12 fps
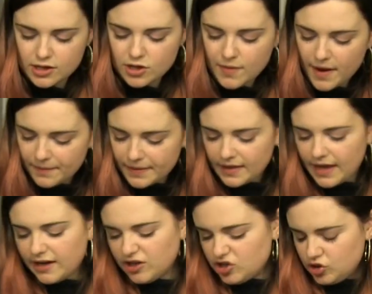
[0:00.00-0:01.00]
You might be
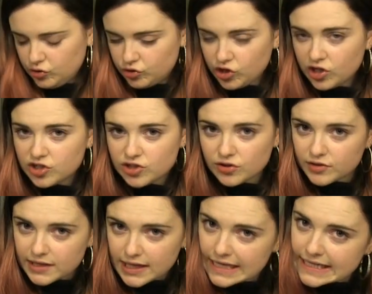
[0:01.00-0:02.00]
like, nutritional
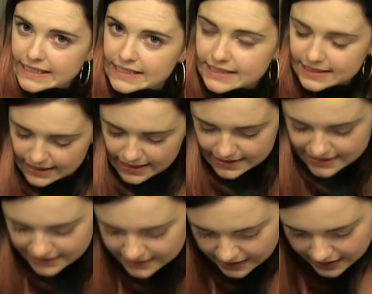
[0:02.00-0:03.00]
yeast?
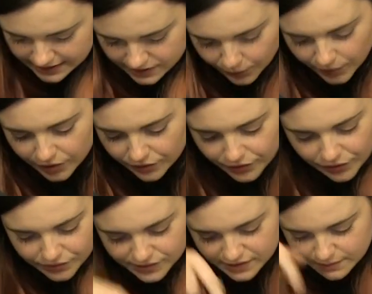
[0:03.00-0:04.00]
Isn't yeast what you
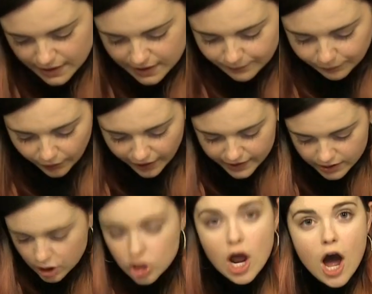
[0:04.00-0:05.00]
use to make bread?
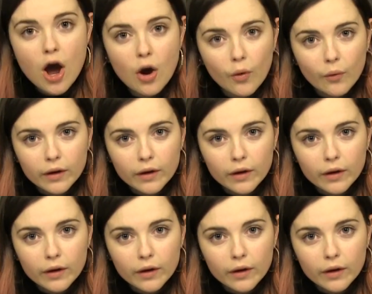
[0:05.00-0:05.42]
No.